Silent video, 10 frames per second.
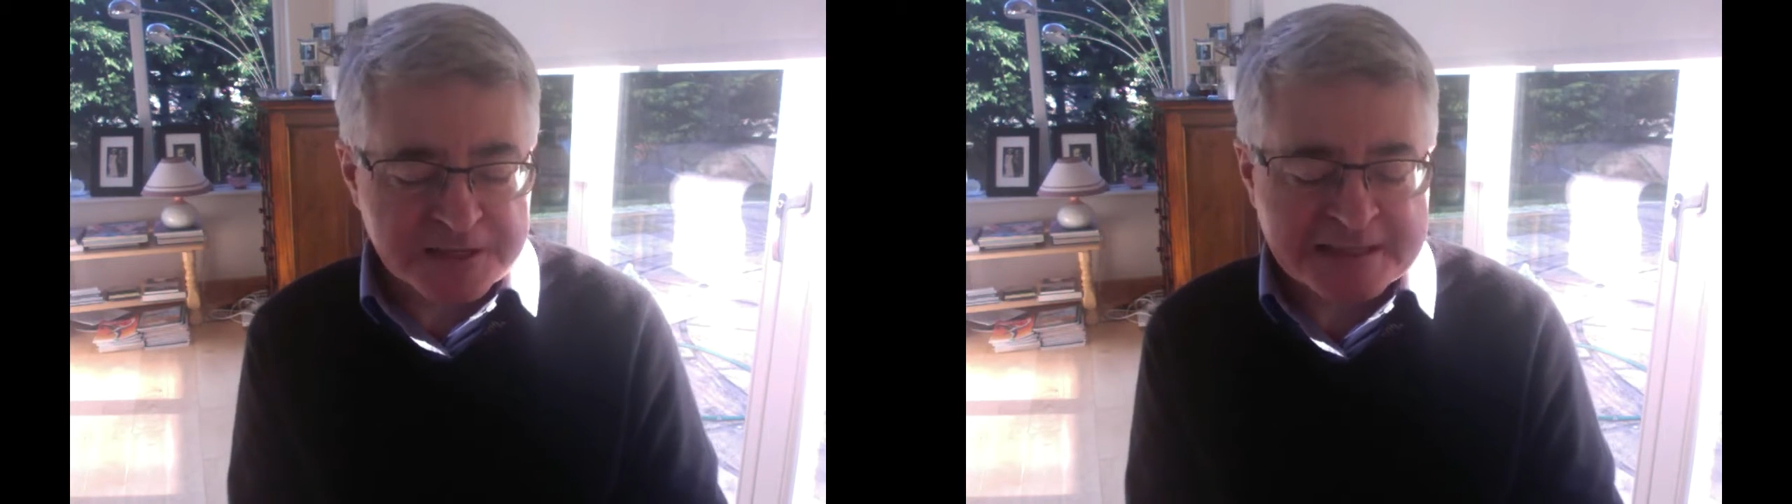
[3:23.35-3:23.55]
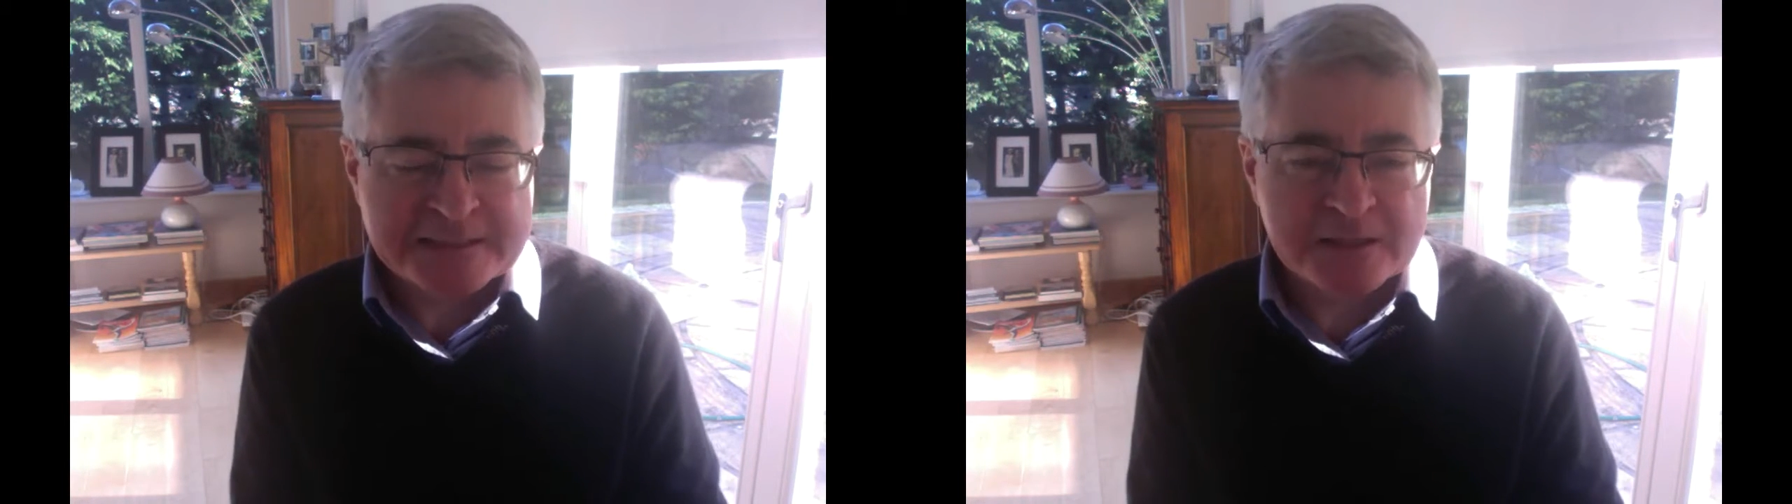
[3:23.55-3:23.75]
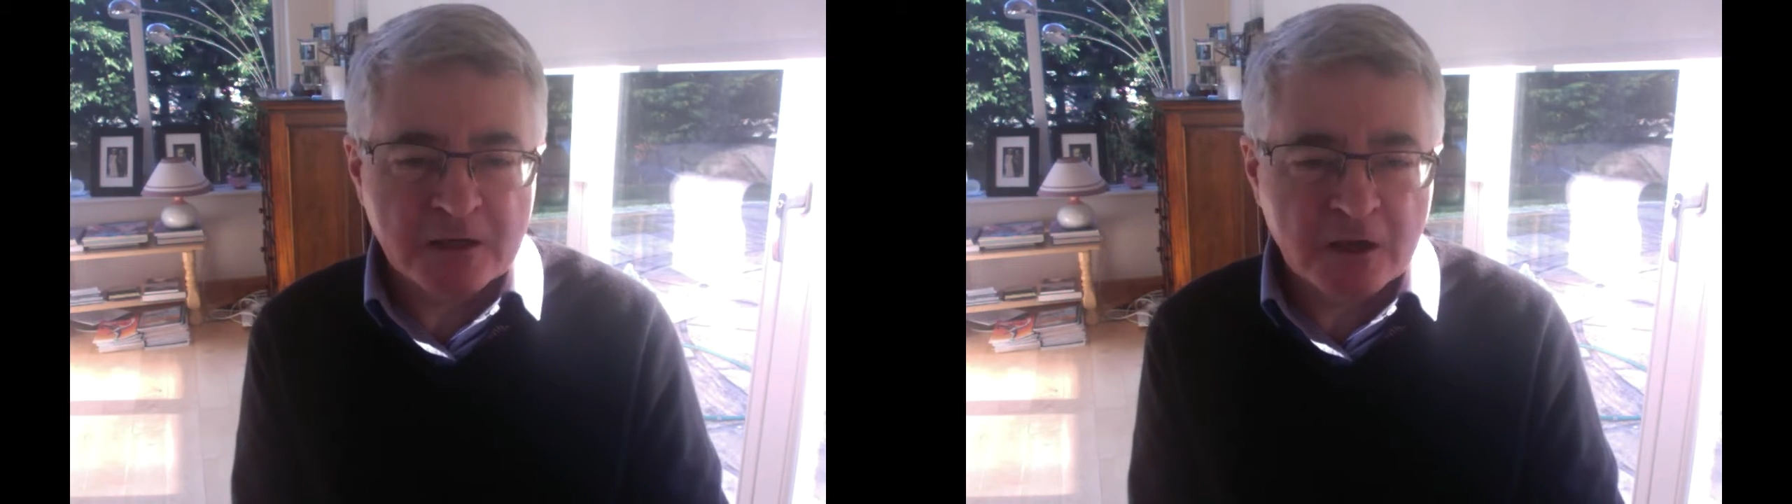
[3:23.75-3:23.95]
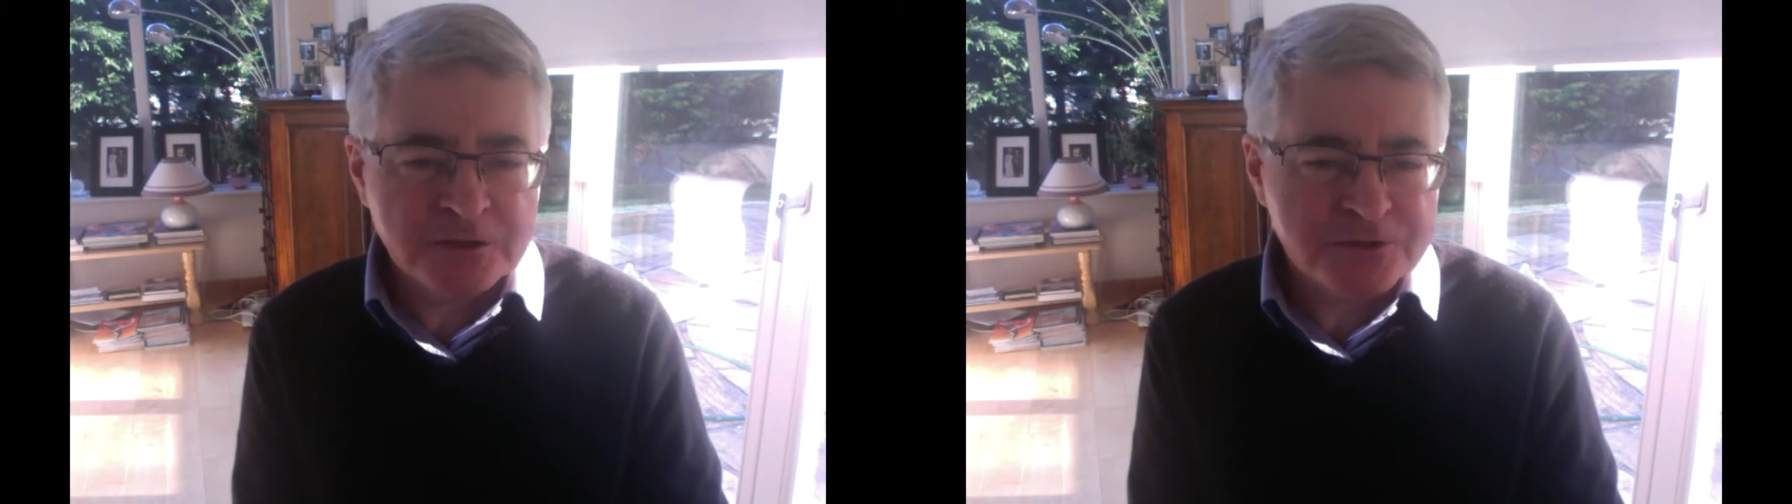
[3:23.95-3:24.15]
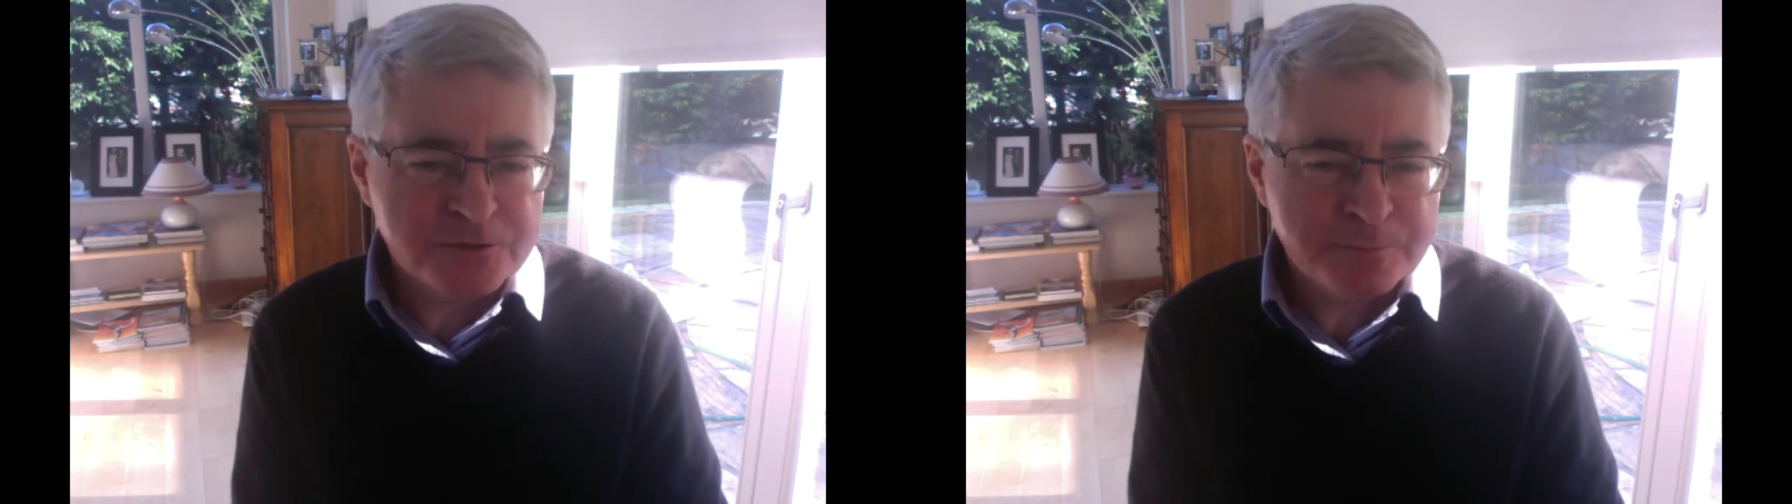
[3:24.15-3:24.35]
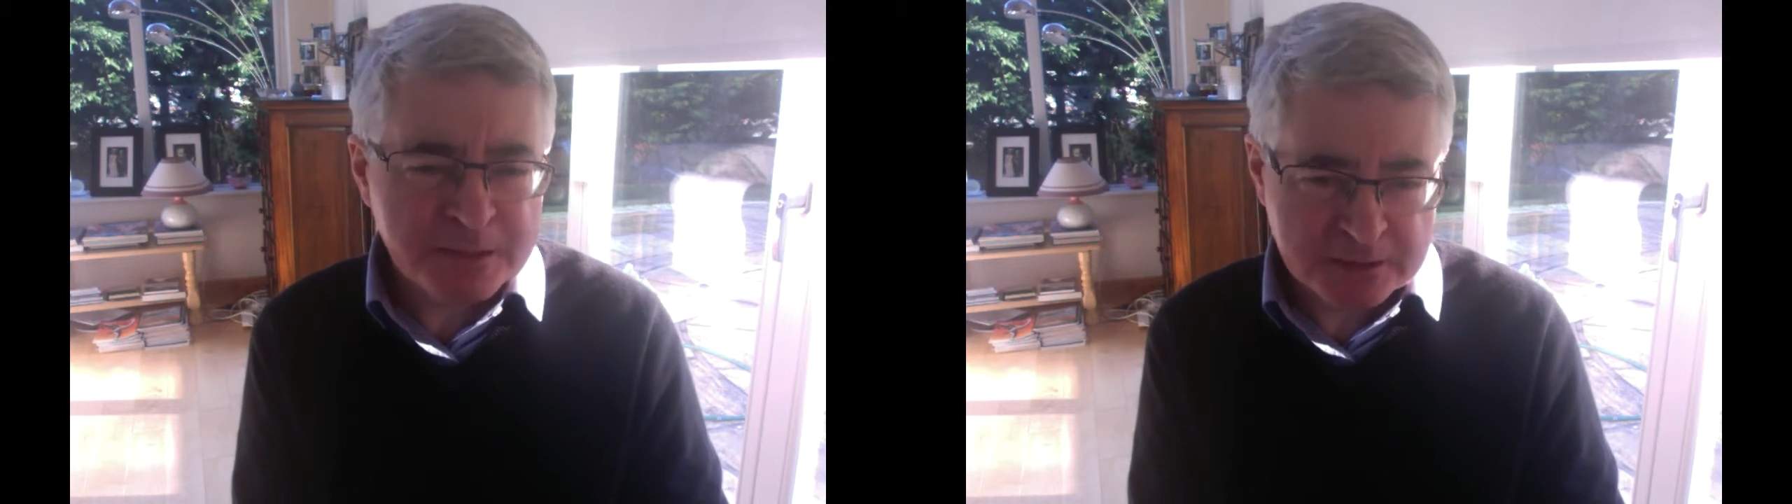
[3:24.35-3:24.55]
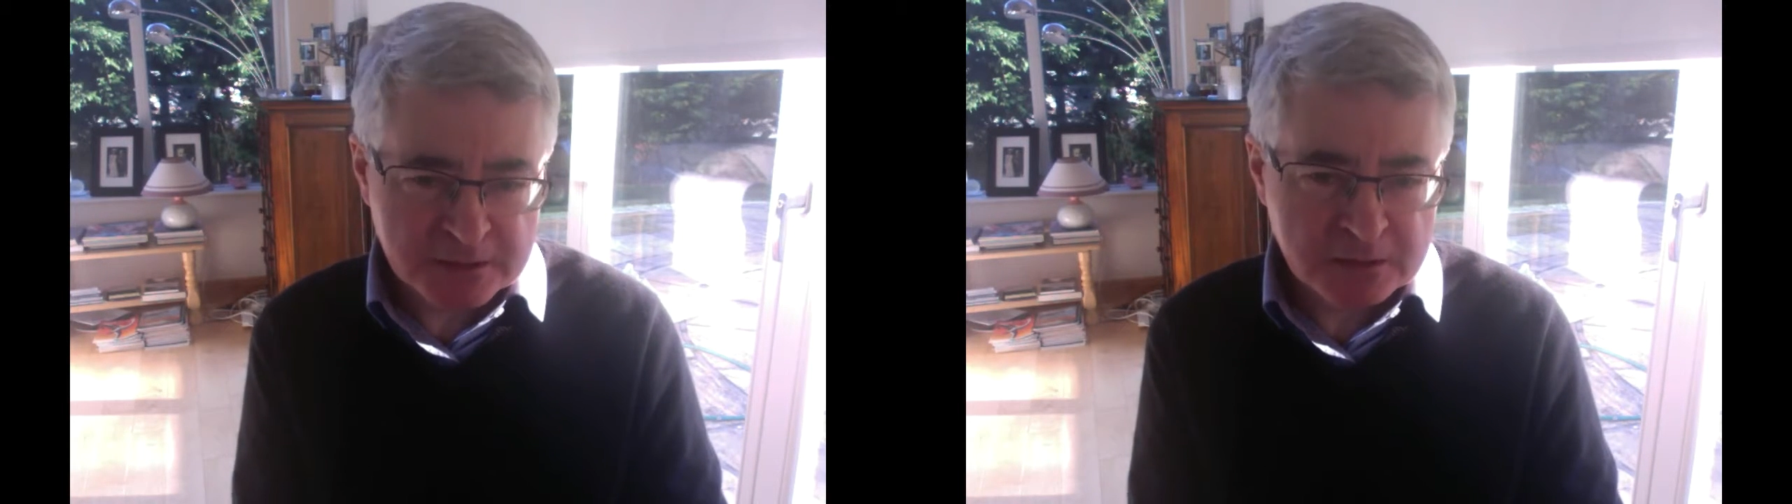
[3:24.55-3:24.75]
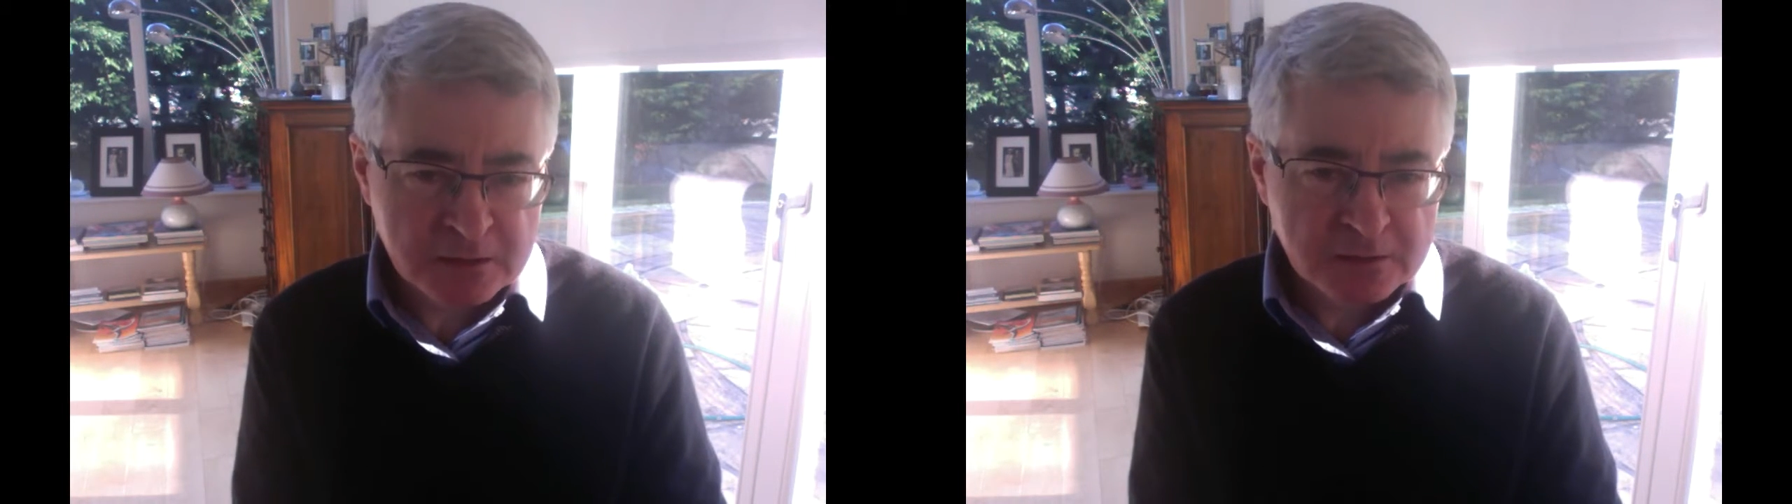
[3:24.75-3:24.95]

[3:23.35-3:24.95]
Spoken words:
in underpinning